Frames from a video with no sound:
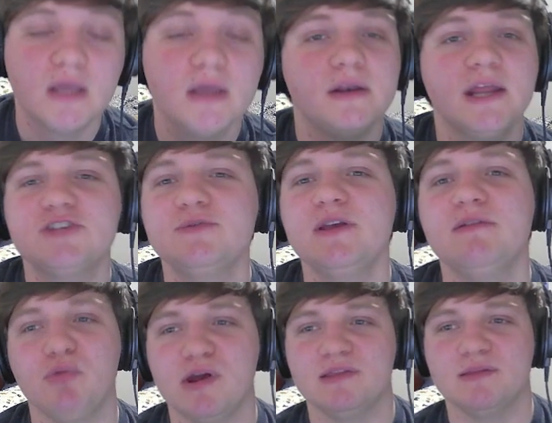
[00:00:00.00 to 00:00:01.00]
Next we have
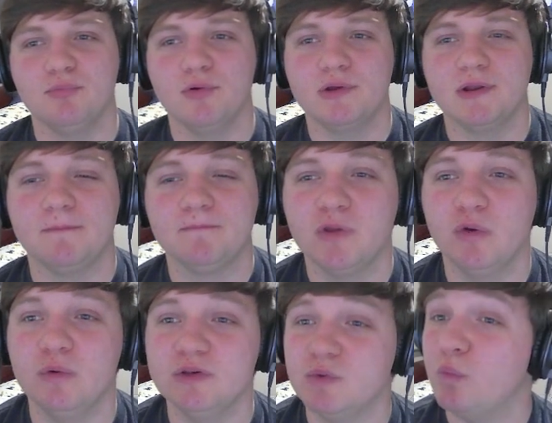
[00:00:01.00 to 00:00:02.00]
Brand the Broken,
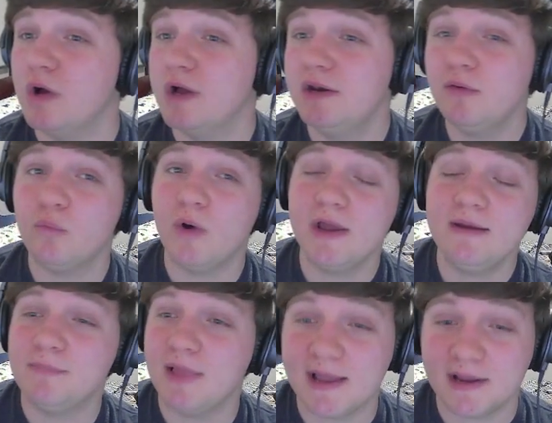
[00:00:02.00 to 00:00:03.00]
who is 1
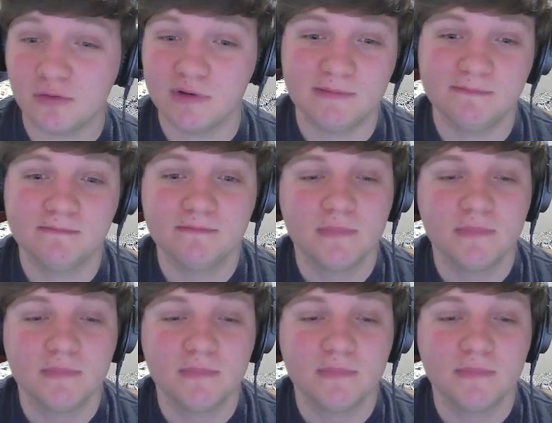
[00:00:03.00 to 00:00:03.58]
white, black, green.